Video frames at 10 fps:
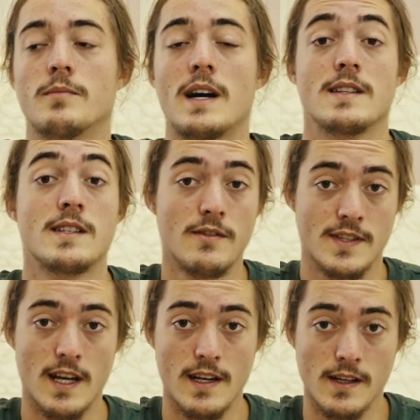by
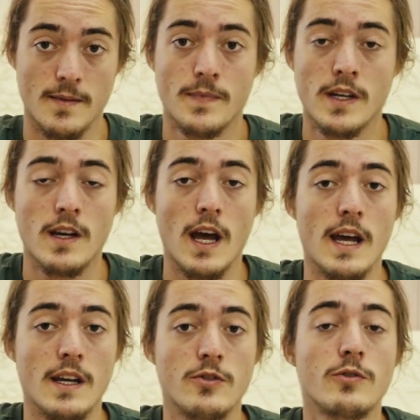self-studying.
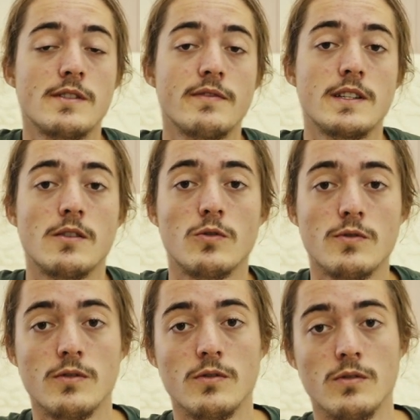A tourist visa
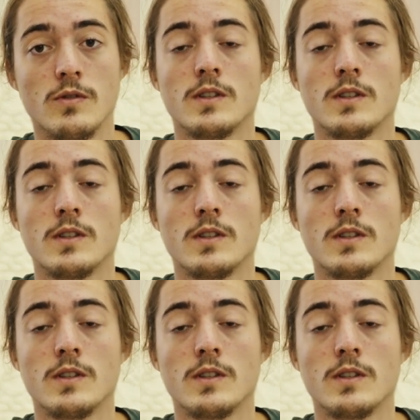also